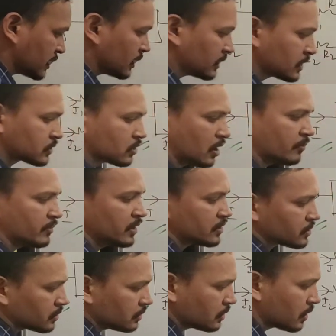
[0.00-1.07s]
in this
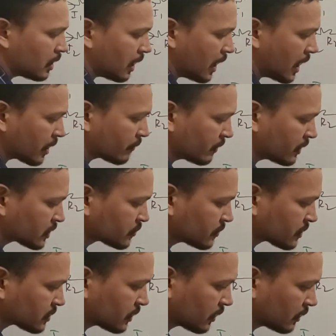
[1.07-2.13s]
combination? R1 is
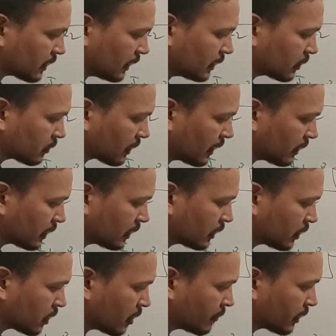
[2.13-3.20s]
missing. That you write in
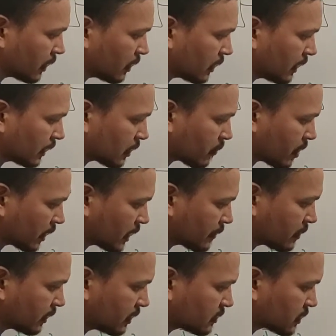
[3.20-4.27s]
denominator. Later
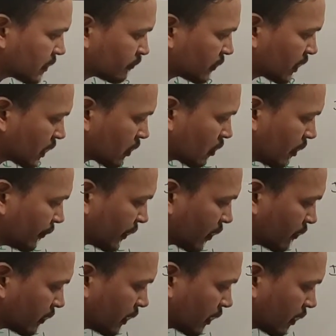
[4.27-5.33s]
whatever written, same thing you copy
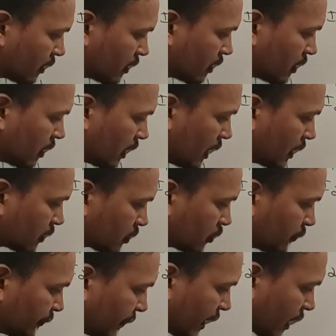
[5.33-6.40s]
down here.
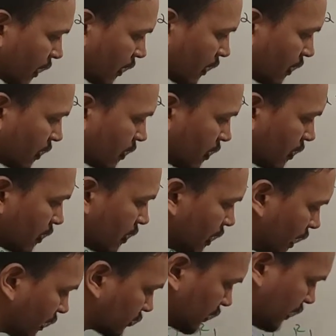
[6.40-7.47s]
R2 parallel
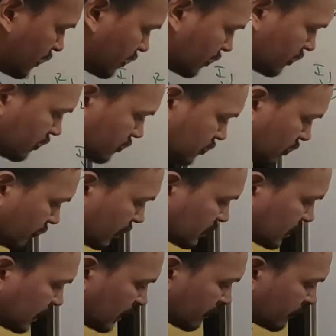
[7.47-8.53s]
R3. So what is
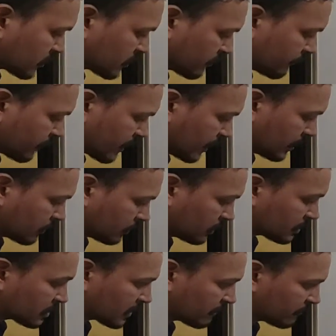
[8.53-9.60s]
the equation for I2 in the
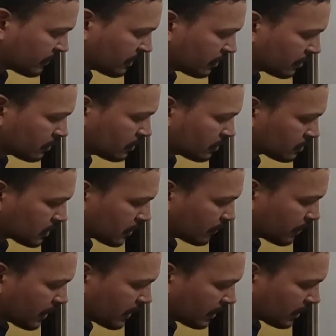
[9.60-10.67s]
same way?
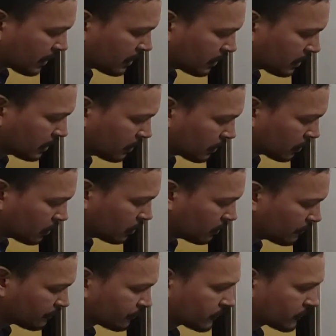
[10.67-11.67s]
Supply current into,